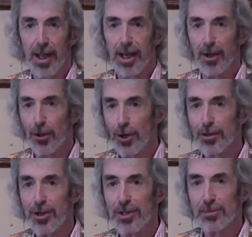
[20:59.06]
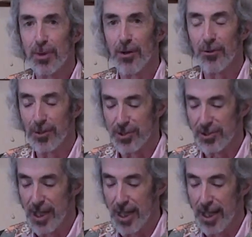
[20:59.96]
He looked at his mother and
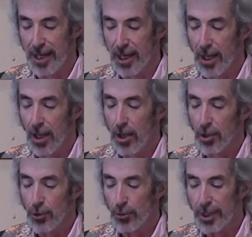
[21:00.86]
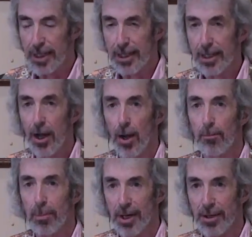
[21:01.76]
said, you need a
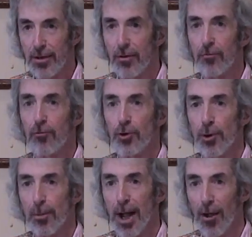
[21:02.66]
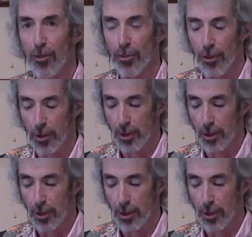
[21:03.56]
button for your mouth.